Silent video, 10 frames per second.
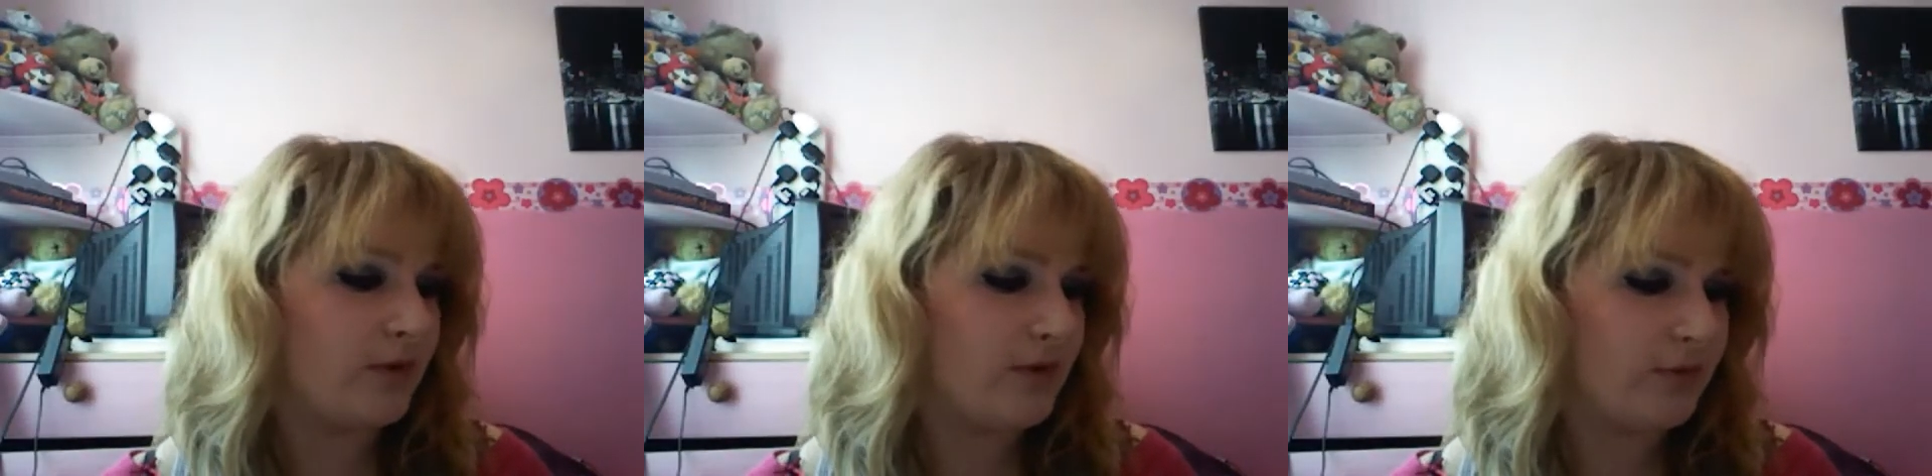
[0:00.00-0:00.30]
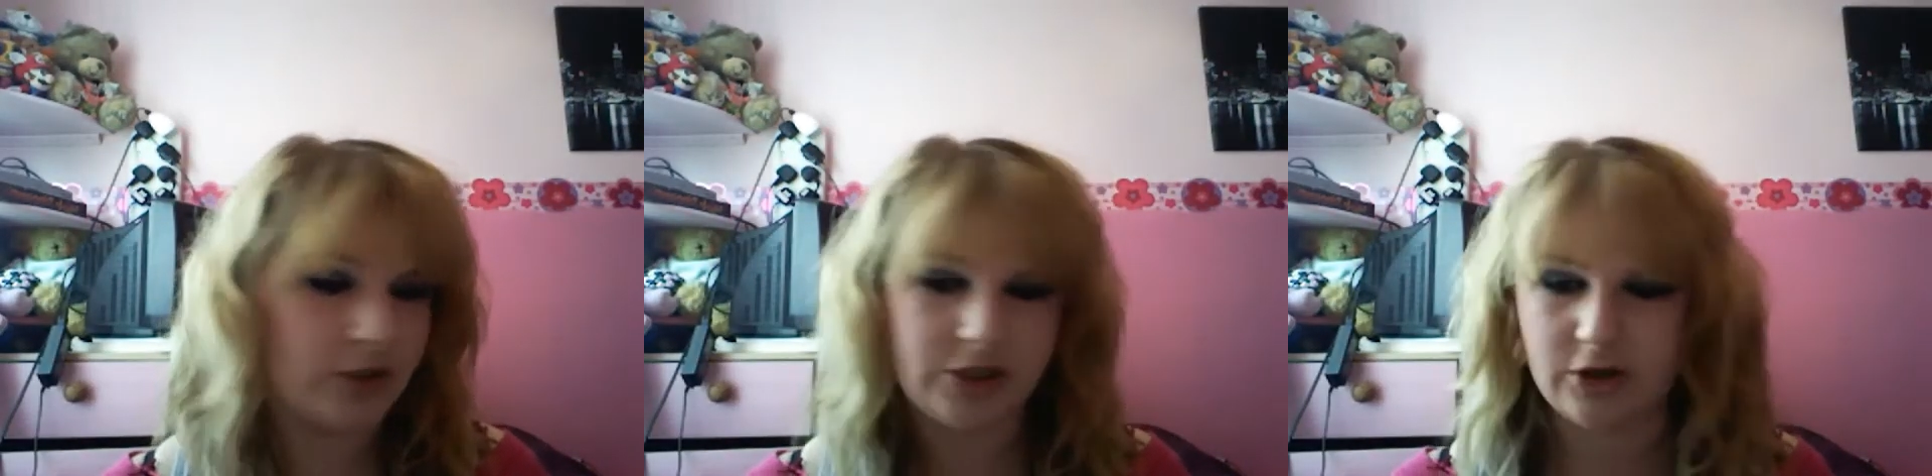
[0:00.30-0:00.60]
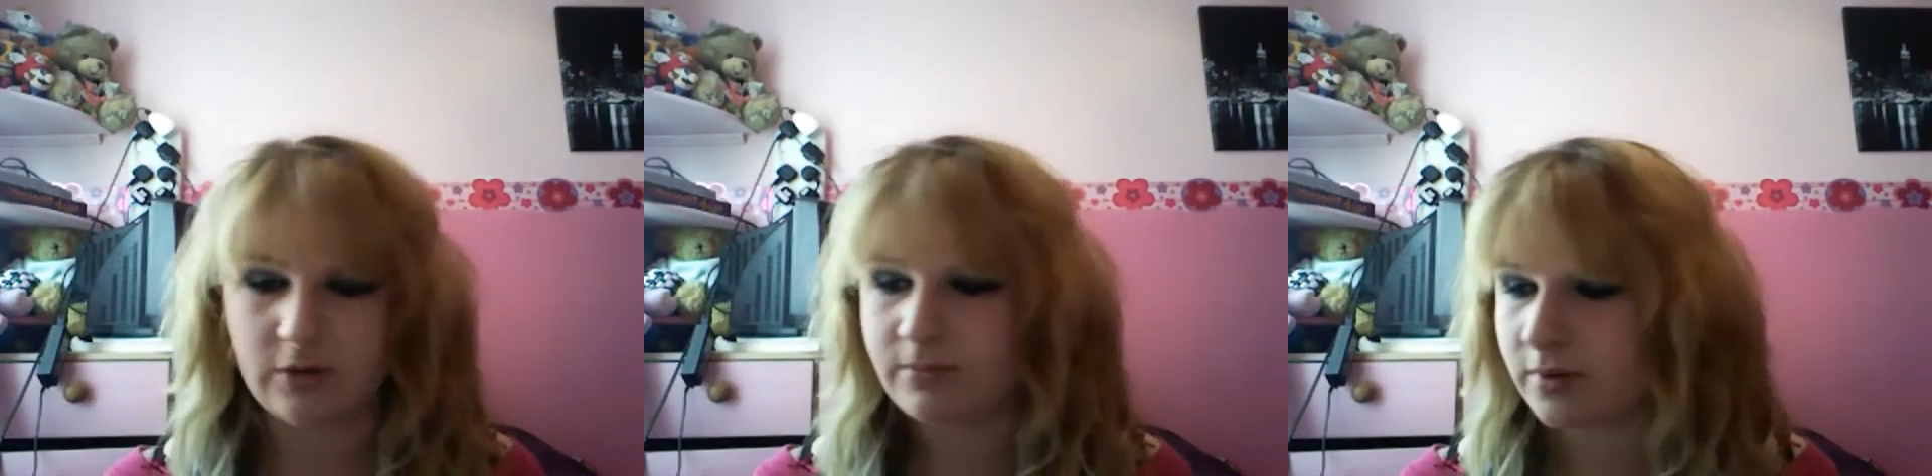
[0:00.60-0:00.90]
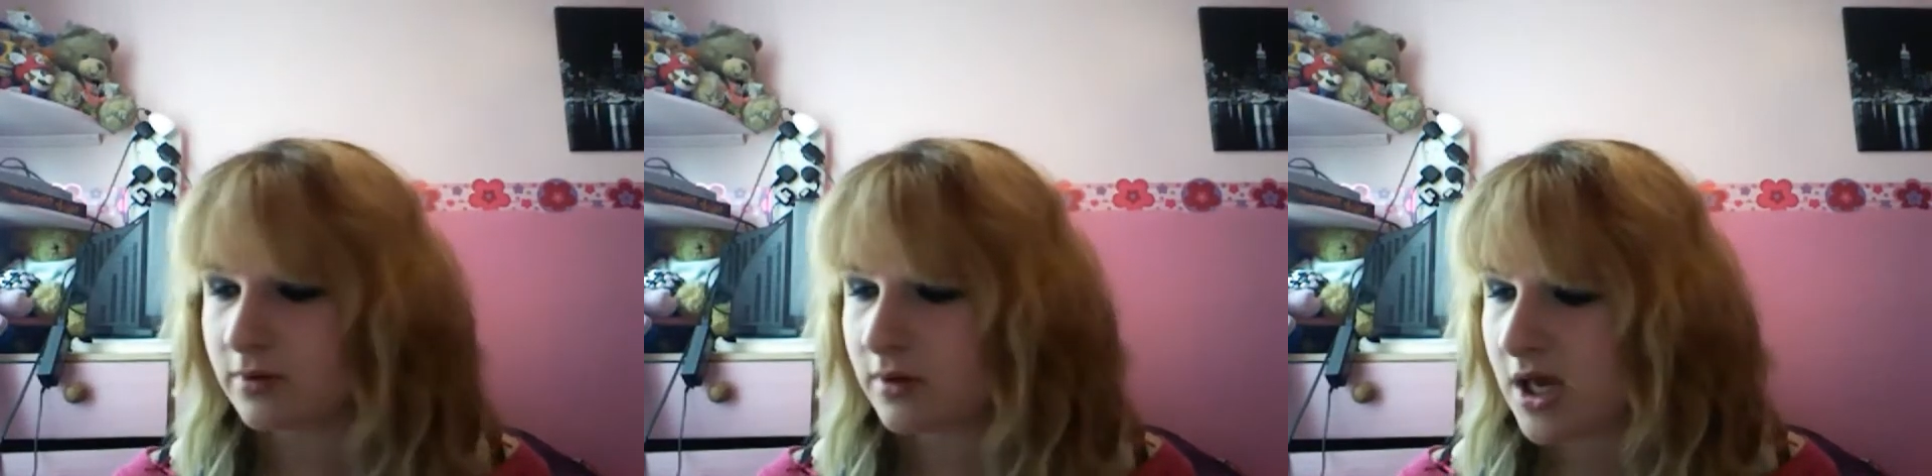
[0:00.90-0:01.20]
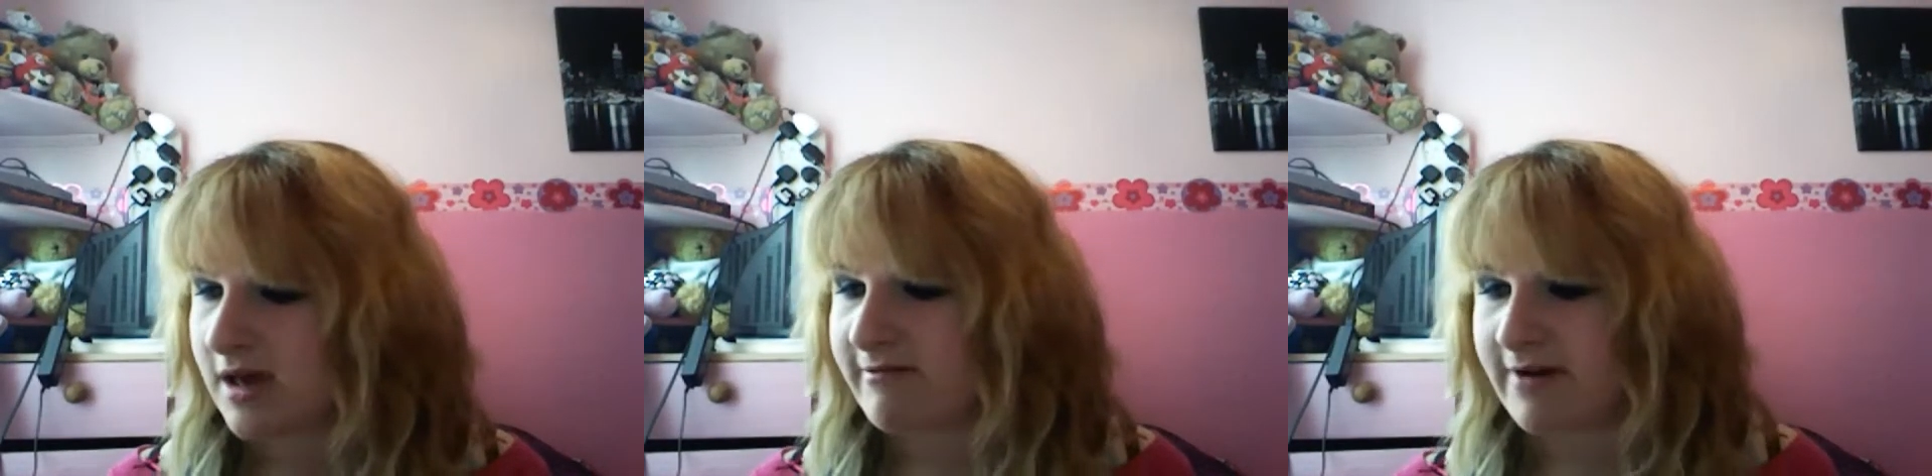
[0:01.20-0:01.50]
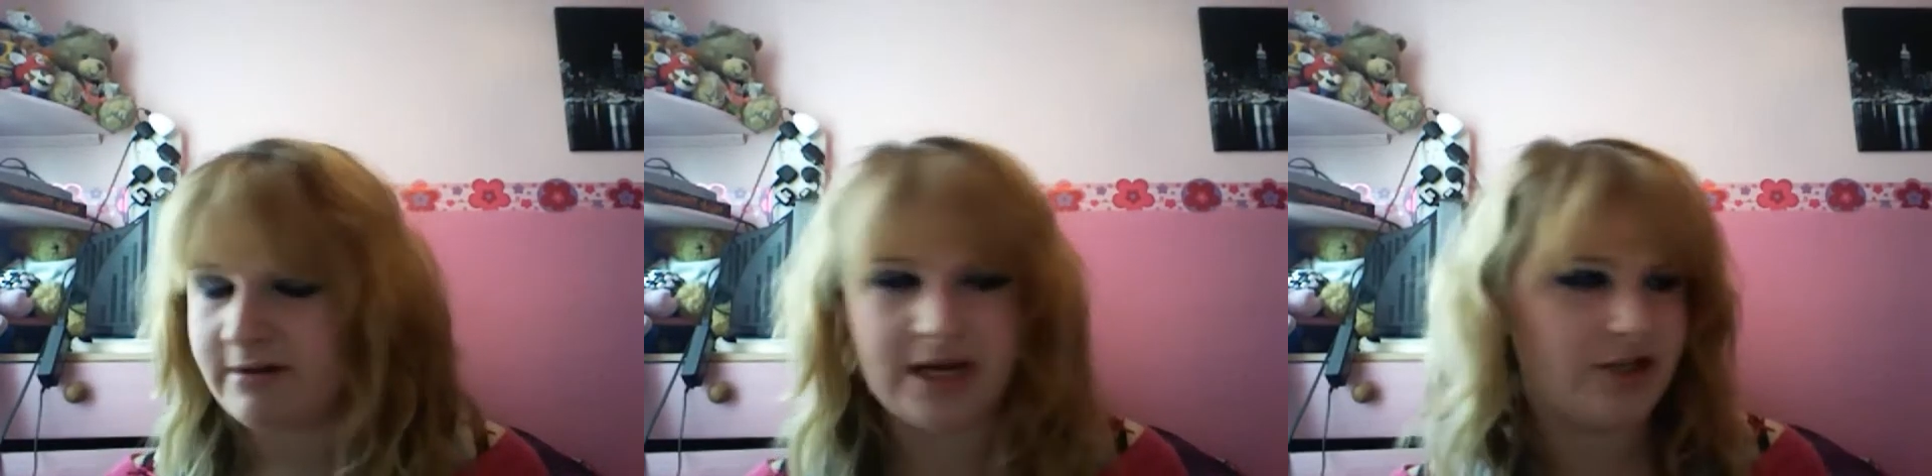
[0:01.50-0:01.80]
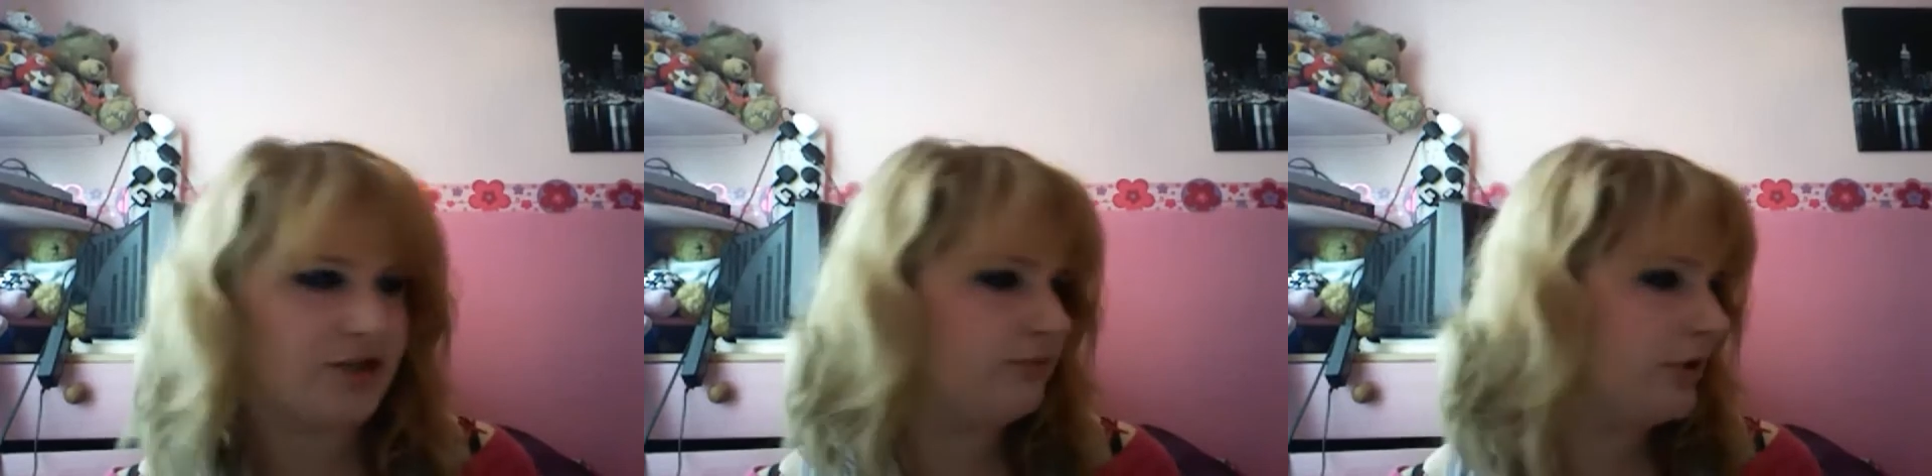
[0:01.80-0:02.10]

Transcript: my Body Shop foundation